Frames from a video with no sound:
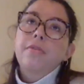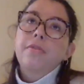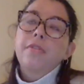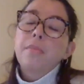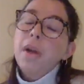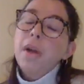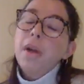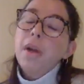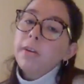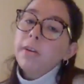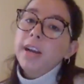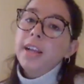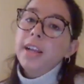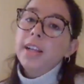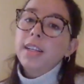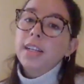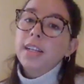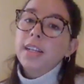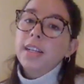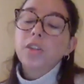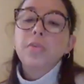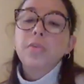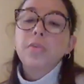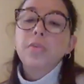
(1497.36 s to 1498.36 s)
from our
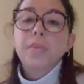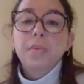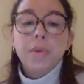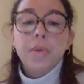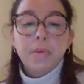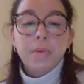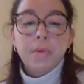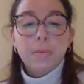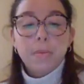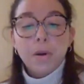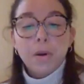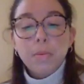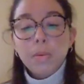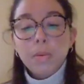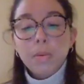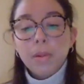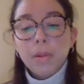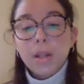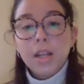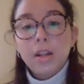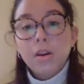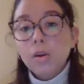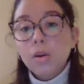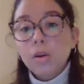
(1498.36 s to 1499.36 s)
end at Yoppie, we will
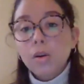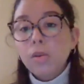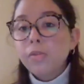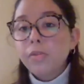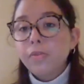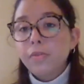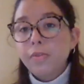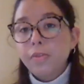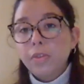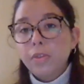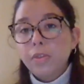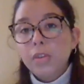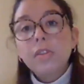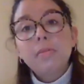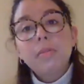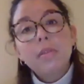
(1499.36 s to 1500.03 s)
probably go fully